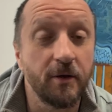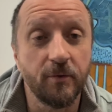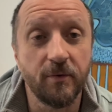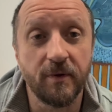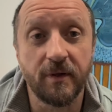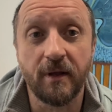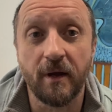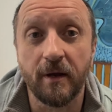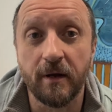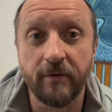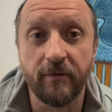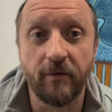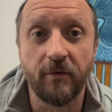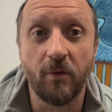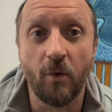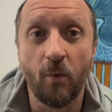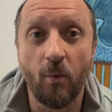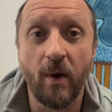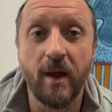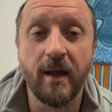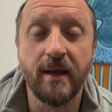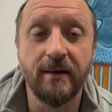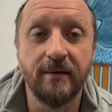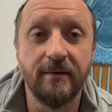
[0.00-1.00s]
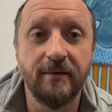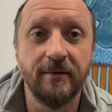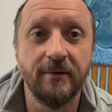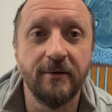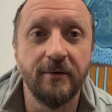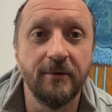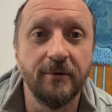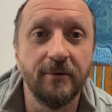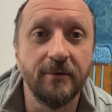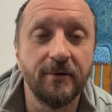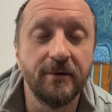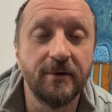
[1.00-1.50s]
who's kind of on the way
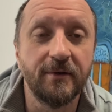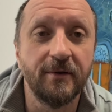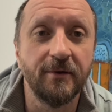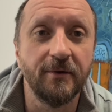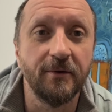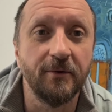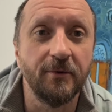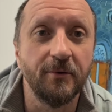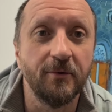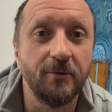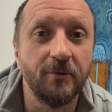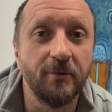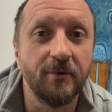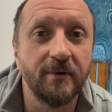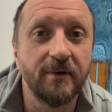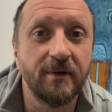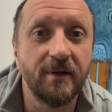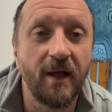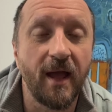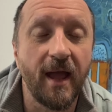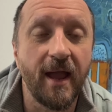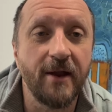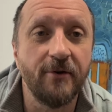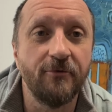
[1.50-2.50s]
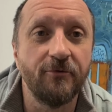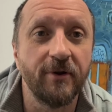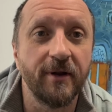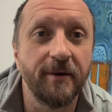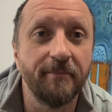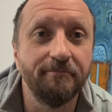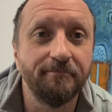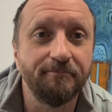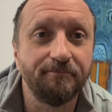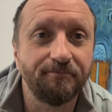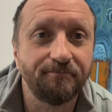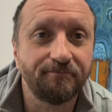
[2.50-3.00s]
to
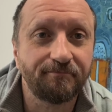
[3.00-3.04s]
Adrian.